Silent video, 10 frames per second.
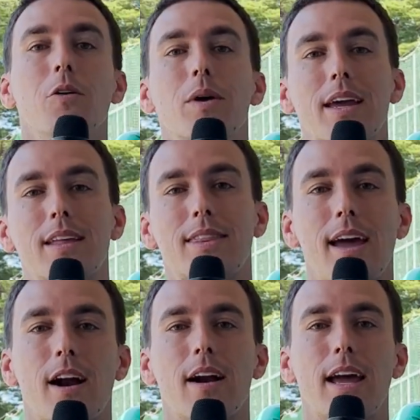We get
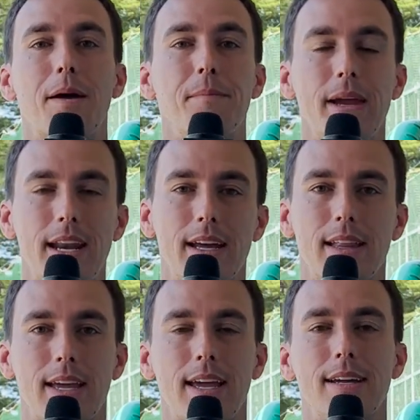there and
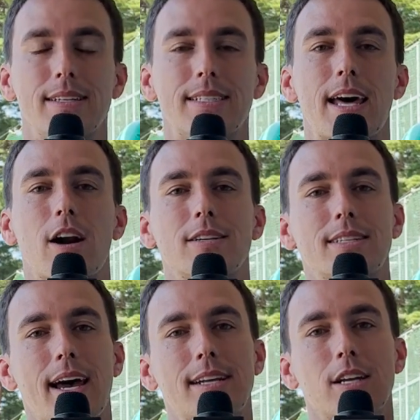immediately set our
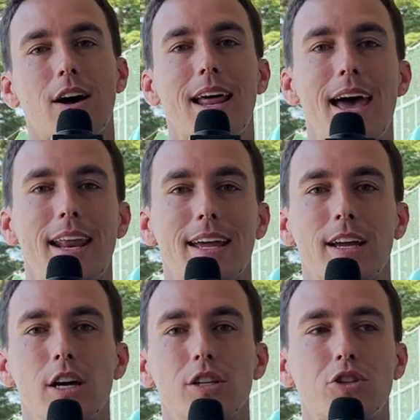sights on
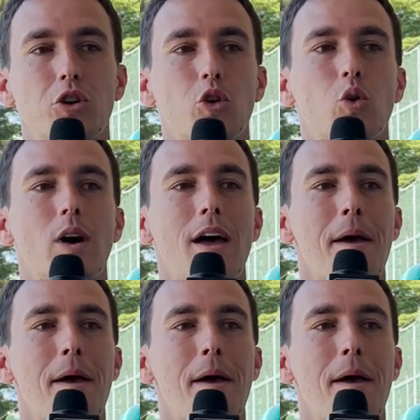heading to